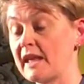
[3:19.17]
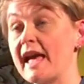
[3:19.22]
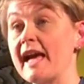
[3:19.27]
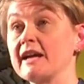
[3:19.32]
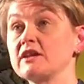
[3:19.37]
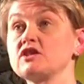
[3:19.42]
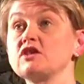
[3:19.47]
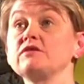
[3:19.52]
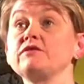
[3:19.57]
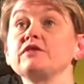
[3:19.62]

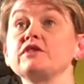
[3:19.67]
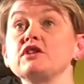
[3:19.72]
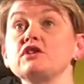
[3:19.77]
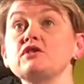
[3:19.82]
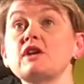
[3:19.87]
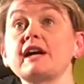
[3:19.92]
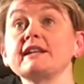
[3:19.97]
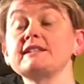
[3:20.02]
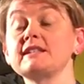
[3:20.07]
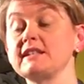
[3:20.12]
Action for the
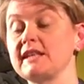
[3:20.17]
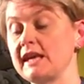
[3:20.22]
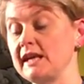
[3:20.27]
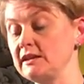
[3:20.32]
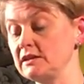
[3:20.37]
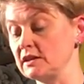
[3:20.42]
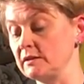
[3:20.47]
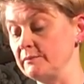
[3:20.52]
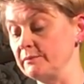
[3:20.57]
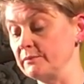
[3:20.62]
United
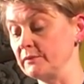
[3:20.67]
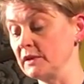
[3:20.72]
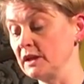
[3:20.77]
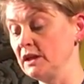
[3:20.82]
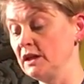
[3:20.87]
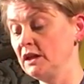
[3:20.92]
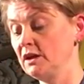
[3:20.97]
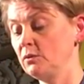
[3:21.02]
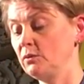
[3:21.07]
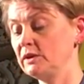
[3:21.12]
Kingdom,
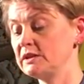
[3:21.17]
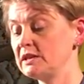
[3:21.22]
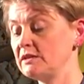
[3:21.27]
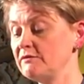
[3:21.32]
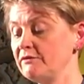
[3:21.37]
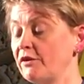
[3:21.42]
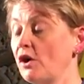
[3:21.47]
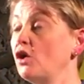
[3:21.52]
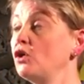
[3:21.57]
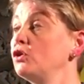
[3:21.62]
which
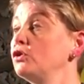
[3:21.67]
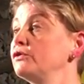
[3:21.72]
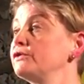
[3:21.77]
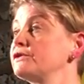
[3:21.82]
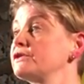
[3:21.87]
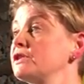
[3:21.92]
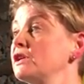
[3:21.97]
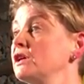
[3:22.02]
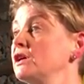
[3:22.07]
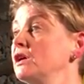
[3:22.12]

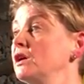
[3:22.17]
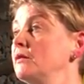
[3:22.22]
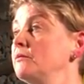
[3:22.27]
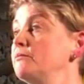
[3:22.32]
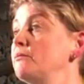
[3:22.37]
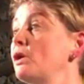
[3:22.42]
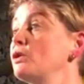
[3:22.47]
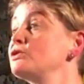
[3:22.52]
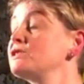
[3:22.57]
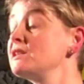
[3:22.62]
involves
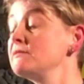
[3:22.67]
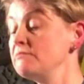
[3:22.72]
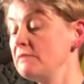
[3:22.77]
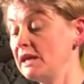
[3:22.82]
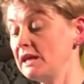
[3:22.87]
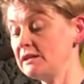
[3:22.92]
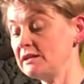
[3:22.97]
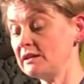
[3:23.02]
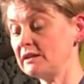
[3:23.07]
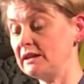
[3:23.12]
most
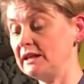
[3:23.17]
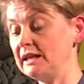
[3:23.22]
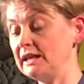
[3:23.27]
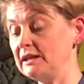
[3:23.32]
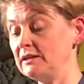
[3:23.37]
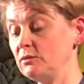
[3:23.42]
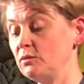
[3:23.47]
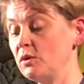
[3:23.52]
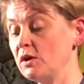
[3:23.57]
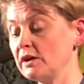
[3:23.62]

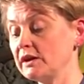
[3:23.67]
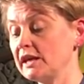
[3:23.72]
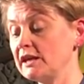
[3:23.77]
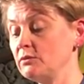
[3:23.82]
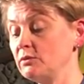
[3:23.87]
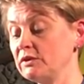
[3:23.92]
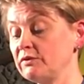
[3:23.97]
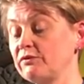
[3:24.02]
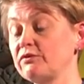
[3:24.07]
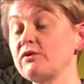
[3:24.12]
immediately working with